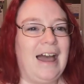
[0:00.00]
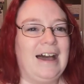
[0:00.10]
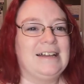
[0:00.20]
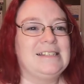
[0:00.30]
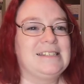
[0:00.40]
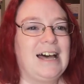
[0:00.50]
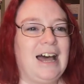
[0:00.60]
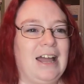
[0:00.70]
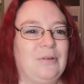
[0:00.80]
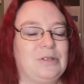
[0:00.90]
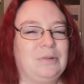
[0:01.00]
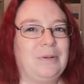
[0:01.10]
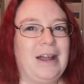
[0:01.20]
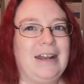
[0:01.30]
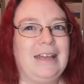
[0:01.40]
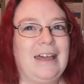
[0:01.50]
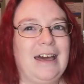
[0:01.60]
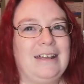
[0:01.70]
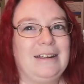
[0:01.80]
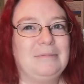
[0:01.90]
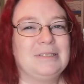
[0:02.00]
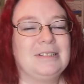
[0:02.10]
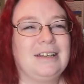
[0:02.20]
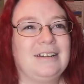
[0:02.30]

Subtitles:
as I was rewriting, and I'm just